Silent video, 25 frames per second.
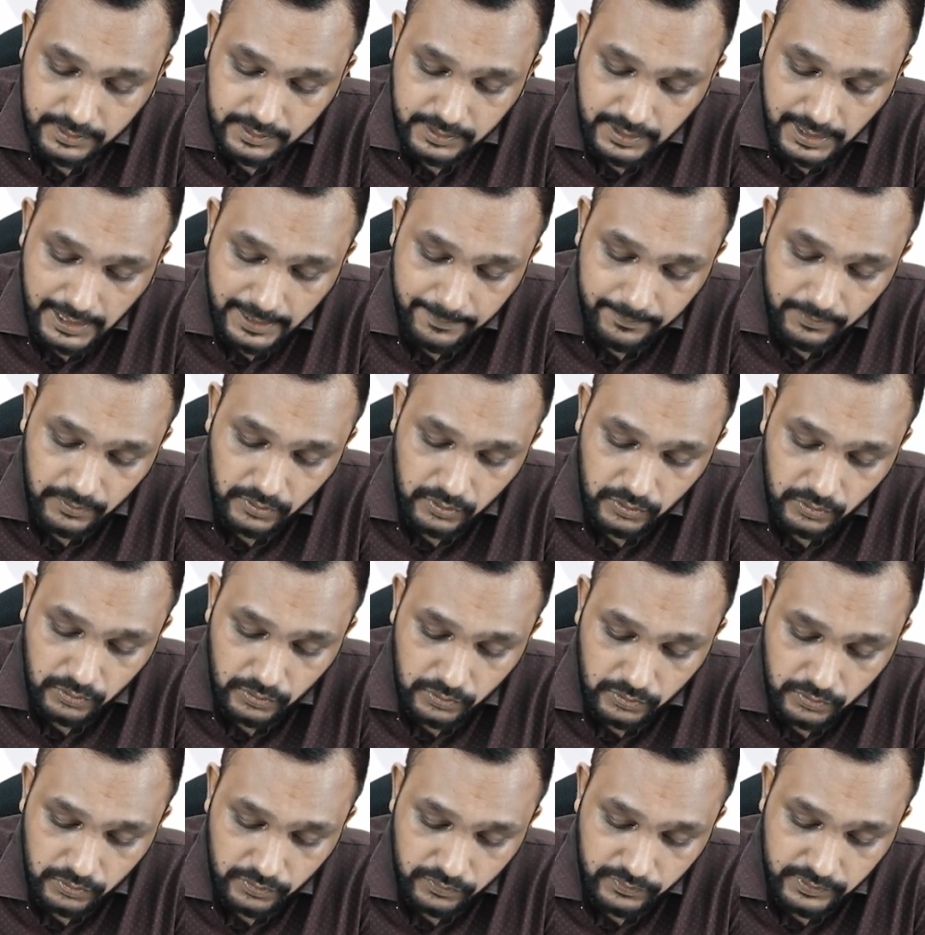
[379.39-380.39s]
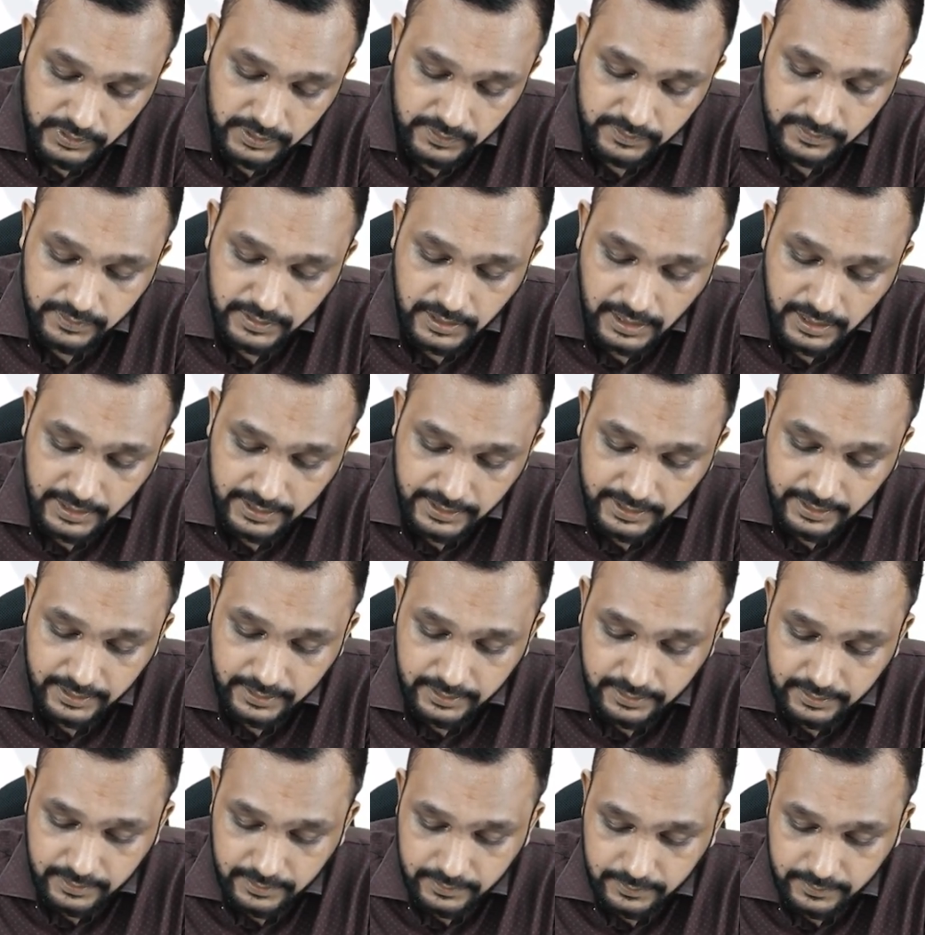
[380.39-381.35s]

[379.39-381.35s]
type 2, which is cardiac,